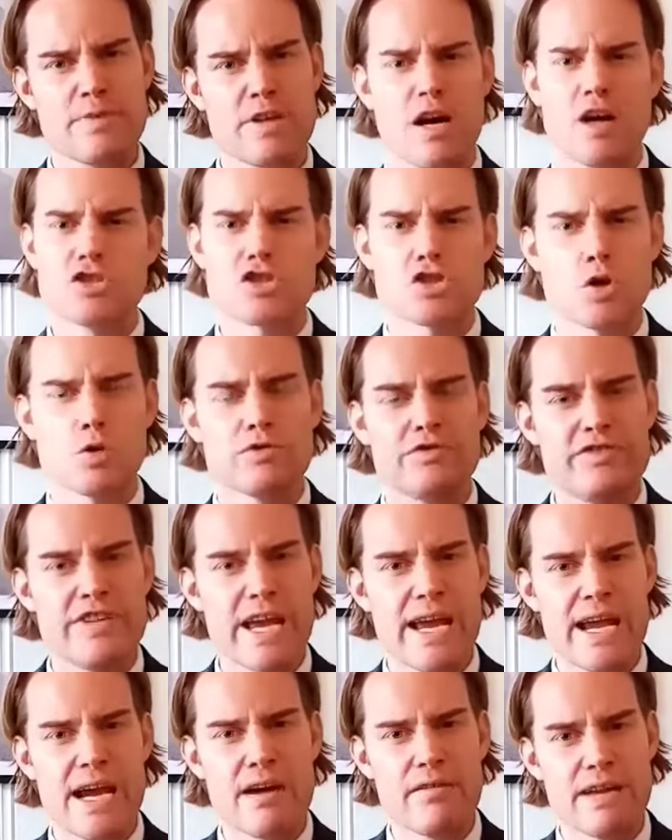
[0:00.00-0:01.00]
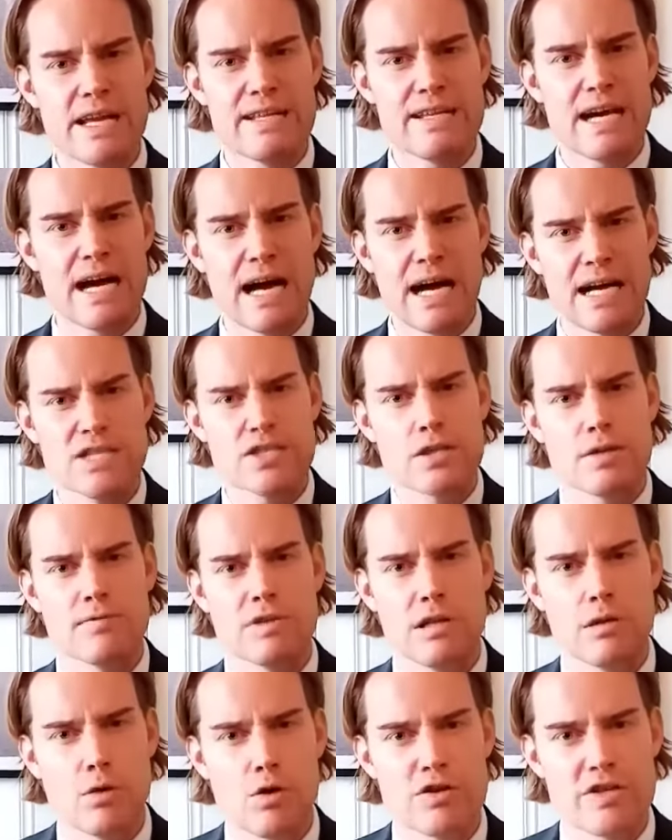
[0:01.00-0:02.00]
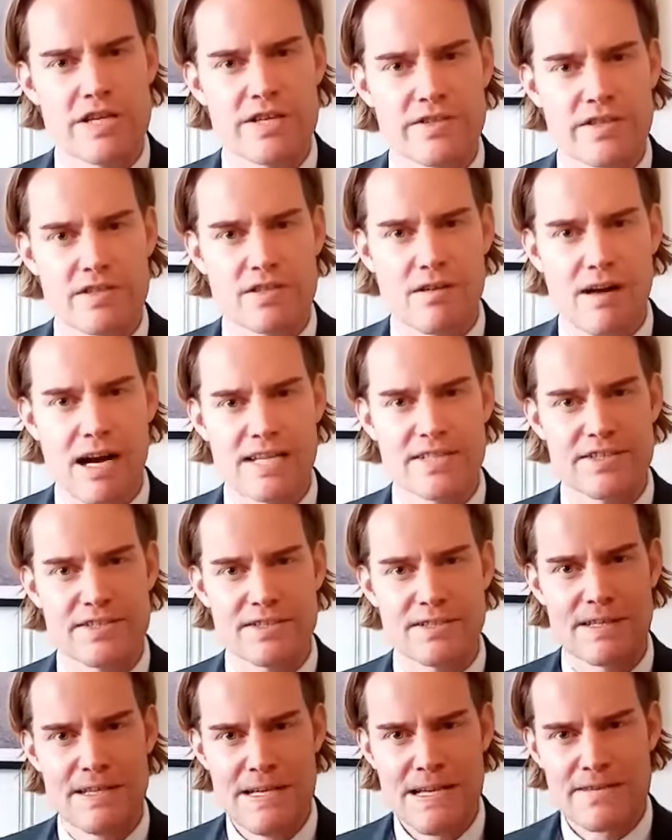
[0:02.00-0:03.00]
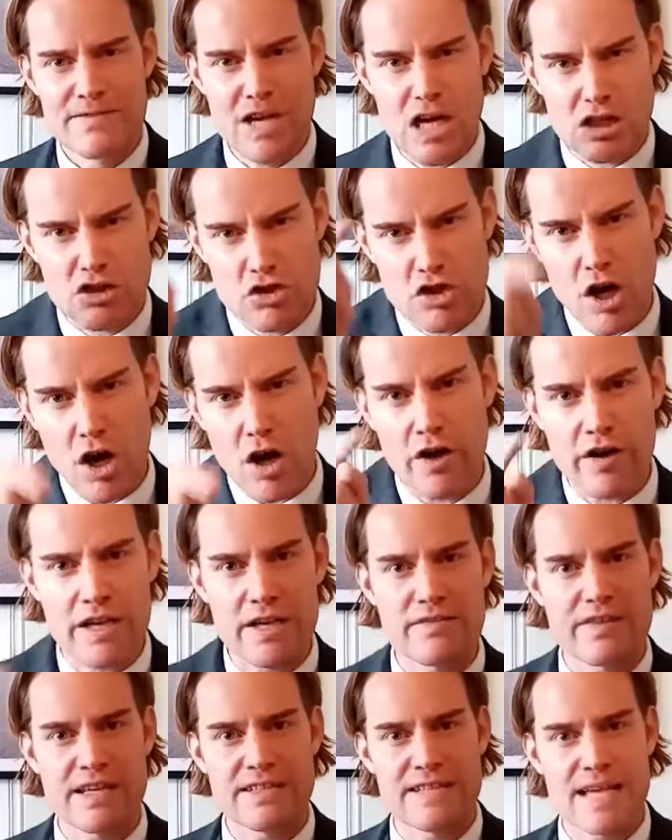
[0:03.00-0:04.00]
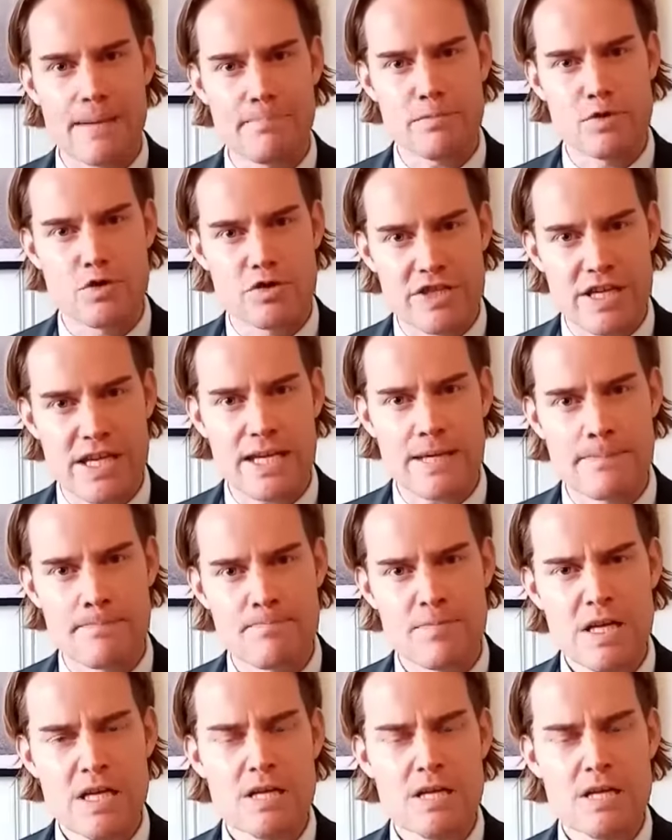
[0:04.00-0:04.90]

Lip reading: they are so dear in the eyes of the Lord Jesus Christ. They are targeting them, you see.